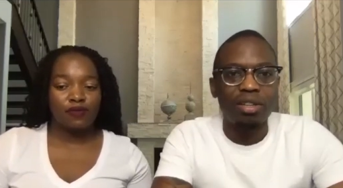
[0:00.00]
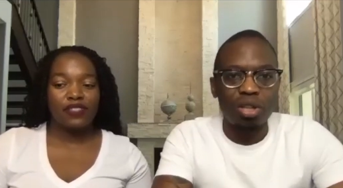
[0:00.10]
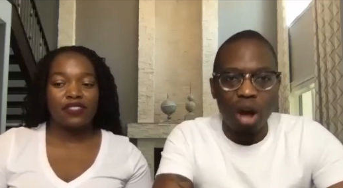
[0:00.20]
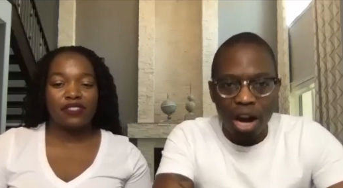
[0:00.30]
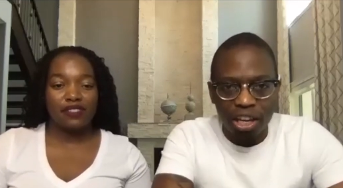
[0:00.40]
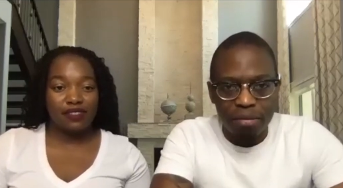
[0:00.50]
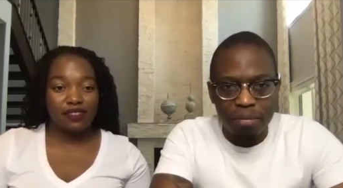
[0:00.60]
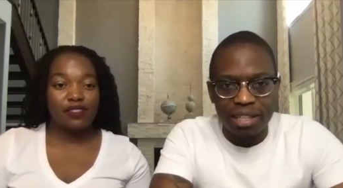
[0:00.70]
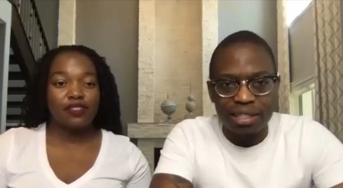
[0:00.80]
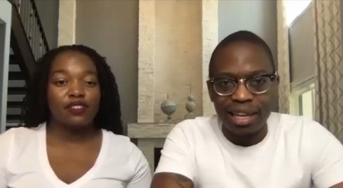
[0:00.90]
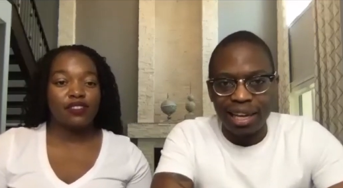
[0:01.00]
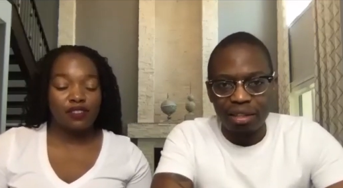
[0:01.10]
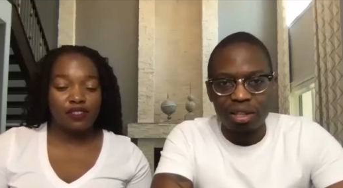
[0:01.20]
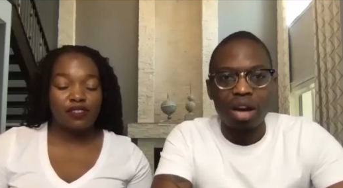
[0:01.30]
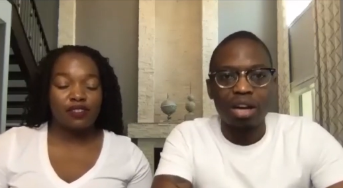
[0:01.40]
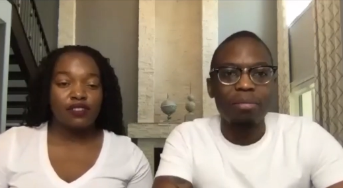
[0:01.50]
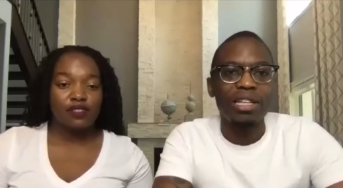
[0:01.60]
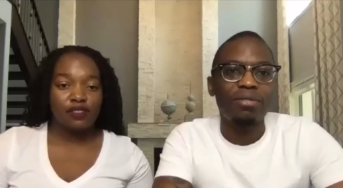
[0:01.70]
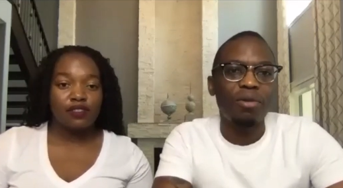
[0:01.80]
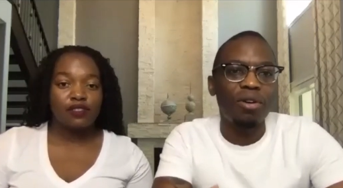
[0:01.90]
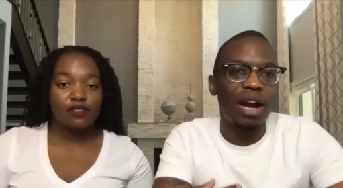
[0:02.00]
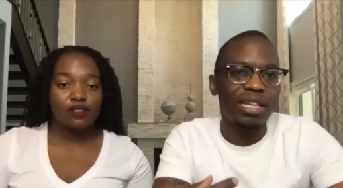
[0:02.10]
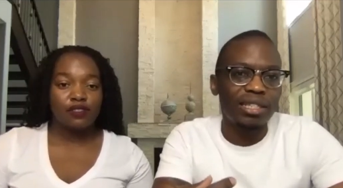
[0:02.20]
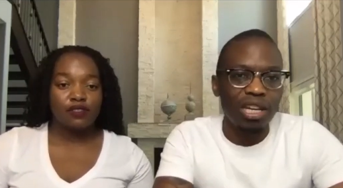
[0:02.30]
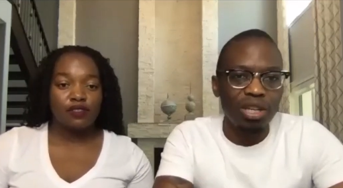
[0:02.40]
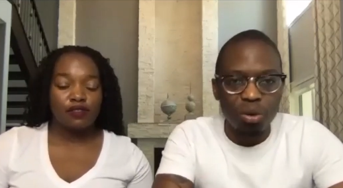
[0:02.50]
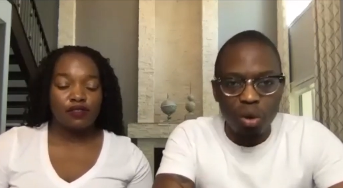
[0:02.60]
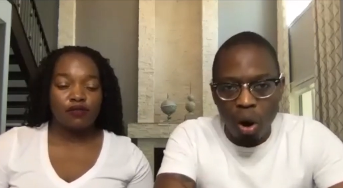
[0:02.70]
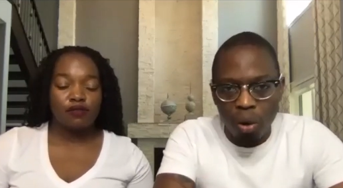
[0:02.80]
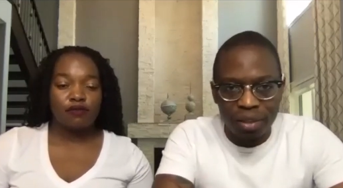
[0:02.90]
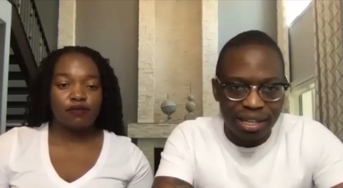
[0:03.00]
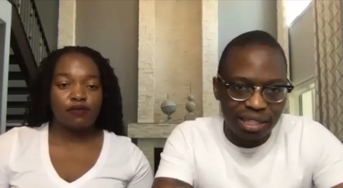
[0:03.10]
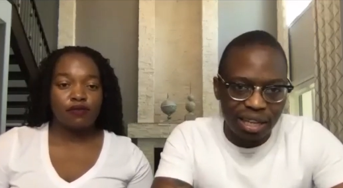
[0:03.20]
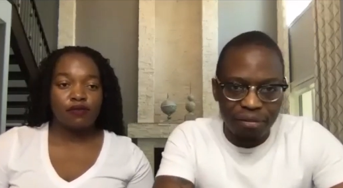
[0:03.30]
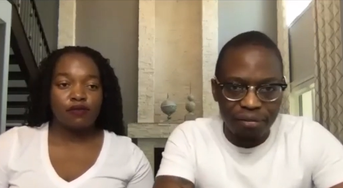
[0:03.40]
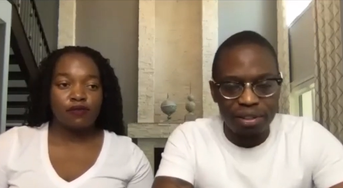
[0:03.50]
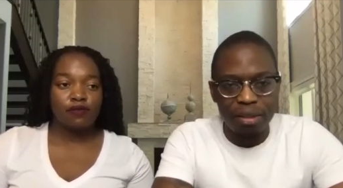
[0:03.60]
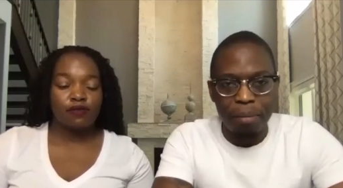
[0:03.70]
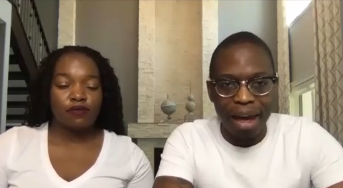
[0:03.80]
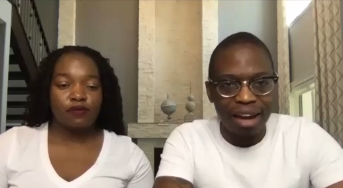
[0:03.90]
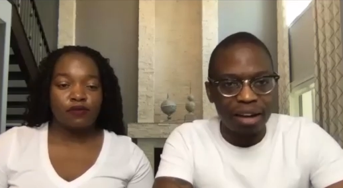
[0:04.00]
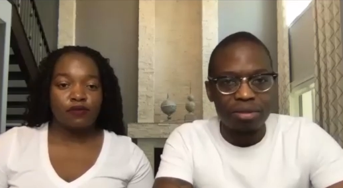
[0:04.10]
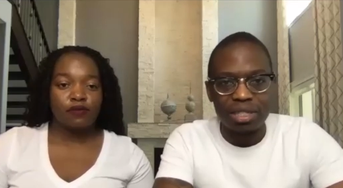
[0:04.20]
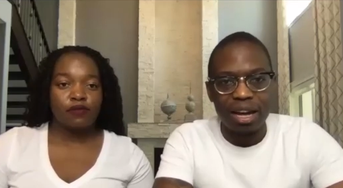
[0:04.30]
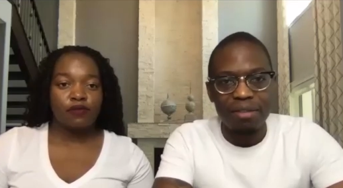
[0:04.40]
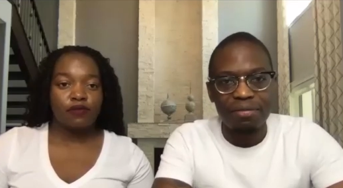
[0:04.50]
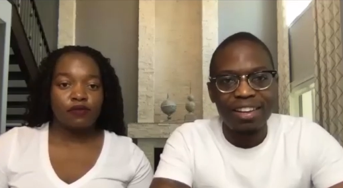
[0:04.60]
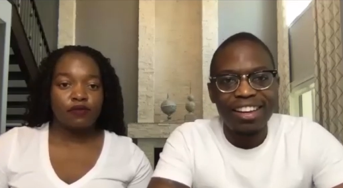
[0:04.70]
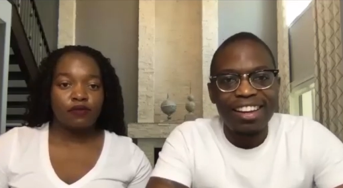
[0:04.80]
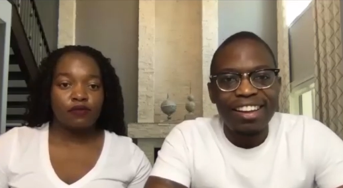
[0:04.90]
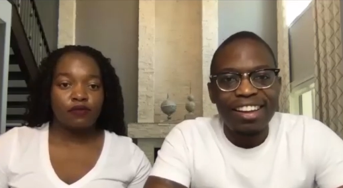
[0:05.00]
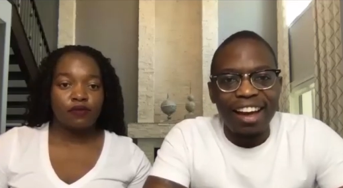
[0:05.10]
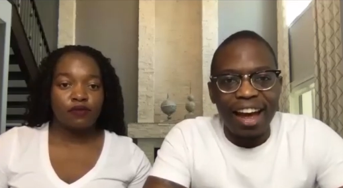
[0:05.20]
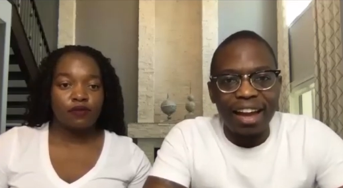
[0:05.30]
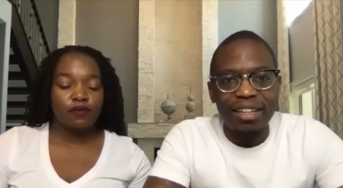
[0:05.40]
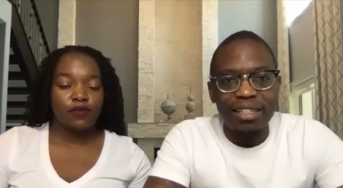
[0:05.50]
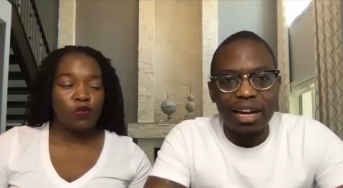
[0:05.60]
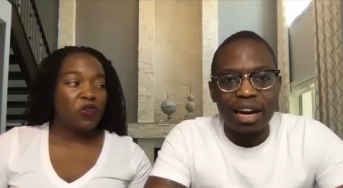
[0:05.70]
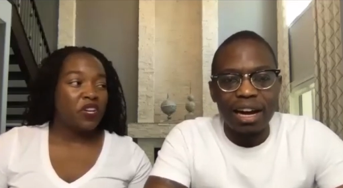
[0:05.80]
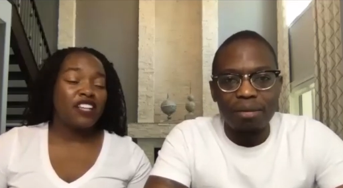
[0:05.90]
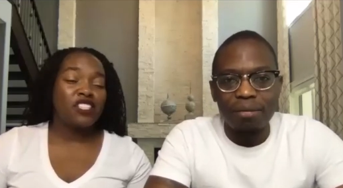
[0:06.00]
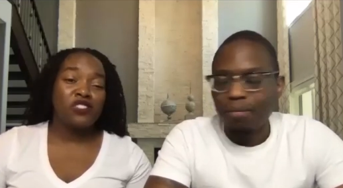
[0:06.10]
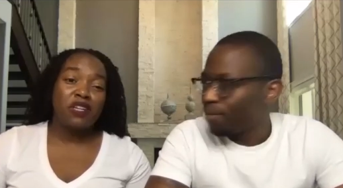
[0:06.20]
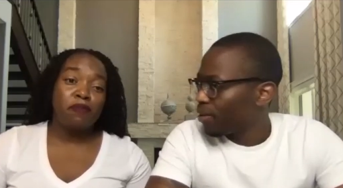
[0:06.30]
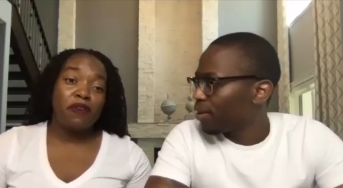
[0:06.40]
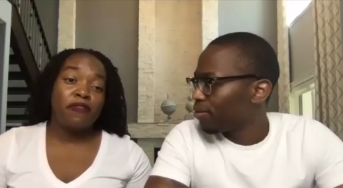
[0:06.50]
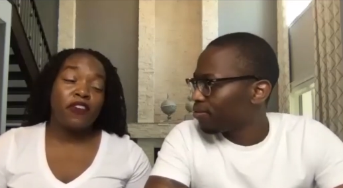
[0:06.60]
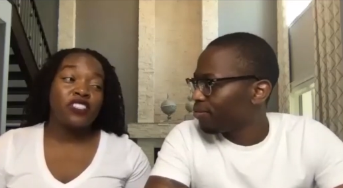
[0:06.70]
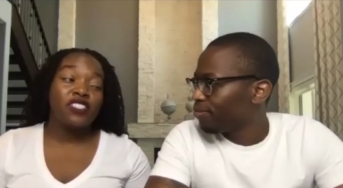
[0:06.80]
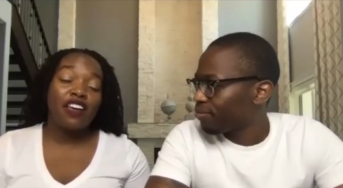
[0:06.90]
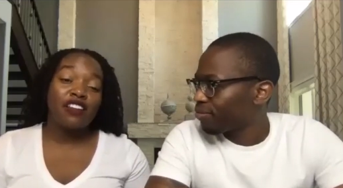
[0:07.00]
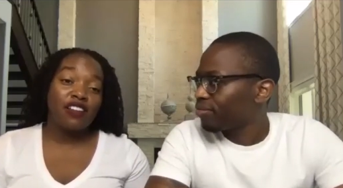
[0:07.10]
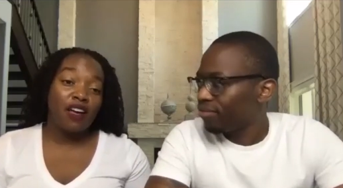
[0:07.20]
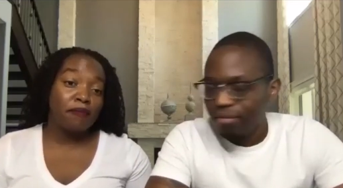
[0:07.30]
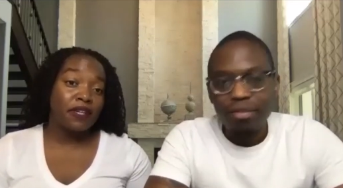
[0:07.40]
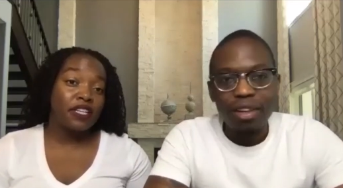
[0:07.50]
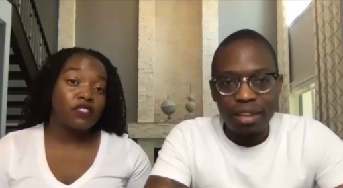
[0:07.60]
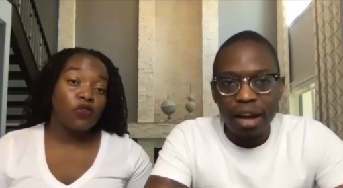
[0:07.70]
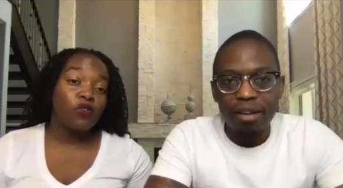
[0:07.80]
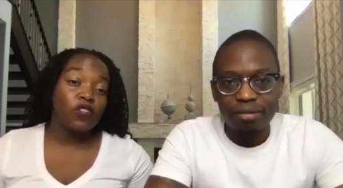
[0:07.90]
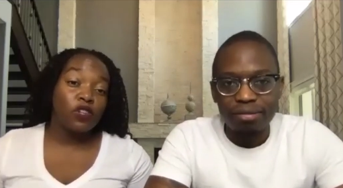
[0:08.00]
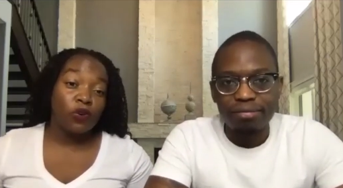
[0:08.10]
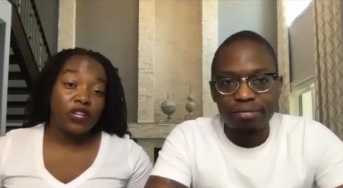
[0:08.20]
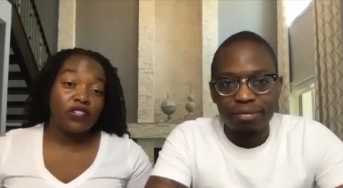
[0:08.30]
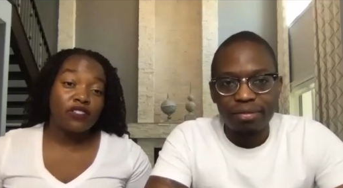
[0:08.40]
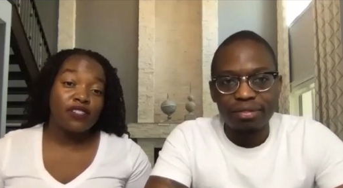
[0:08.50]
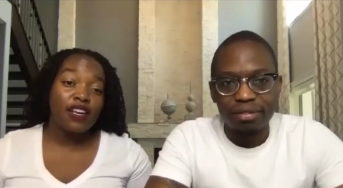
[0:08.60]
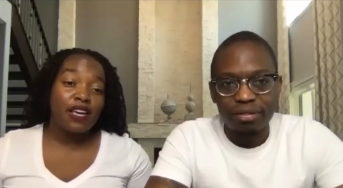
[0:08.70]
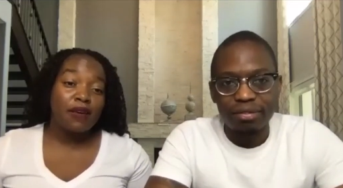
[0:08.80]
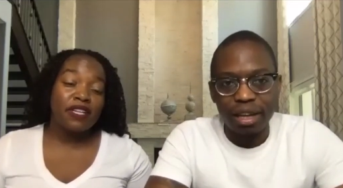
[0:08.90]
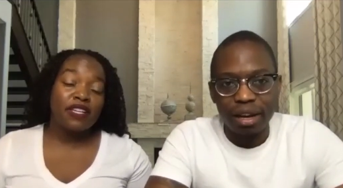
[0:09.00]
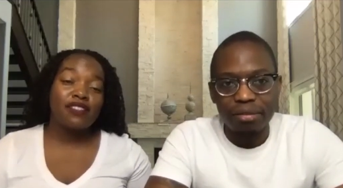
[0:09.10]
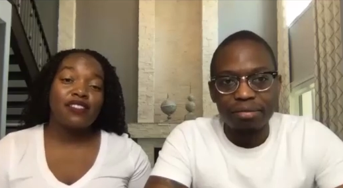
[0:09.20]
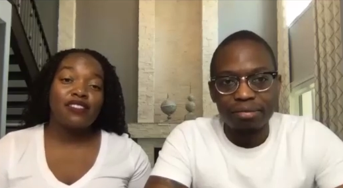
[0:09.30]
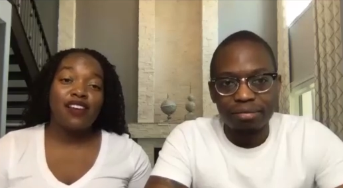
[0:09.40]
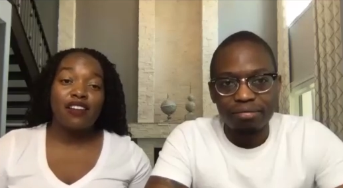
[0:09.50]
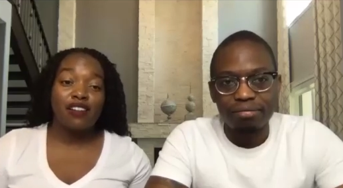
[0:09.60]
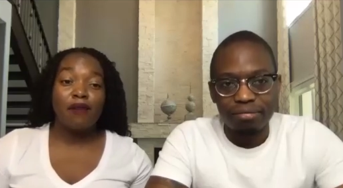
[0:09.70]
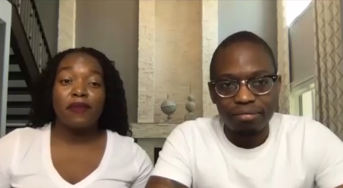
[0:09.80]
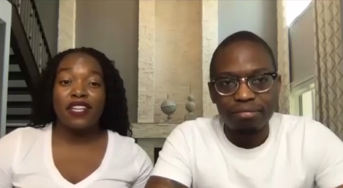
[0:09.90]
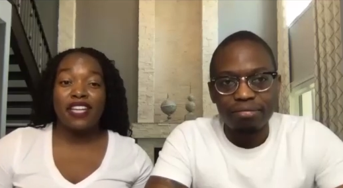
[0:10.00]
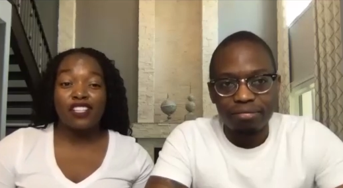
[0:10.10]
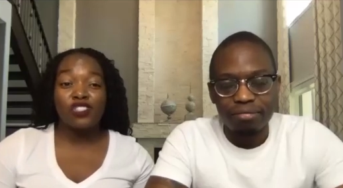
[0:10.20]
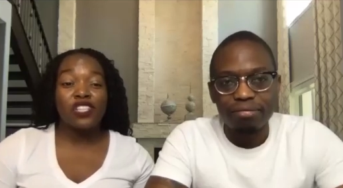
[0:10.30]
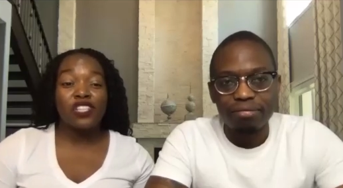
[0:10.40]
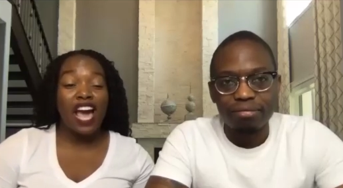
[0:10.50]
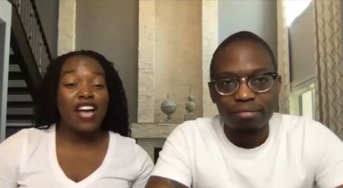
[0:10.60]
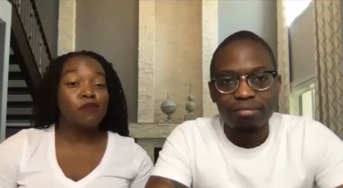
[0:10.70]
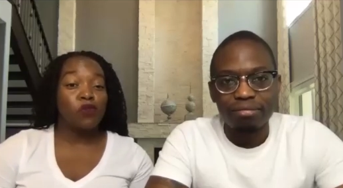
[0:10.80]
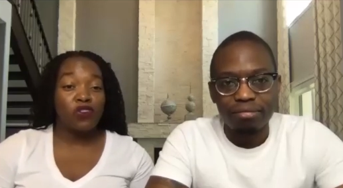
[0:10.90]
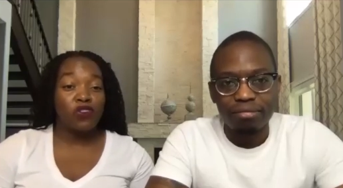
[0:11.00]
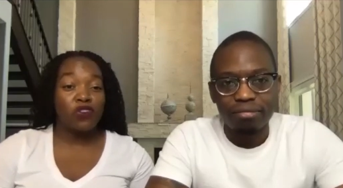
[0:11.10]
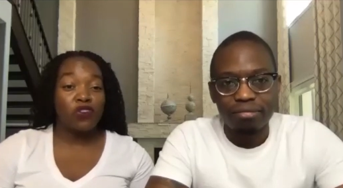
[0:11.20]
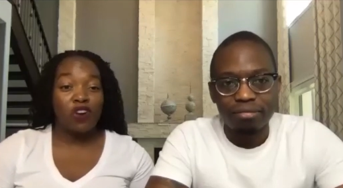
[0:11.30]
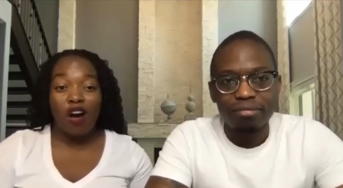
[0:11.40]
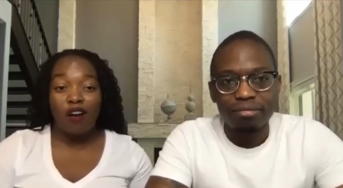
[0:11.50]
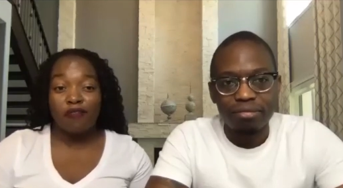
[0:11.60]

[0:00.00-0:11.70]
Speaker 1: the documents they get the documents for us they do all that stuff the background stuff and uh, we
Speaker 2: actually prefer title companies yeah. over lawyers because yeah. the title company actually has more to offer. You'll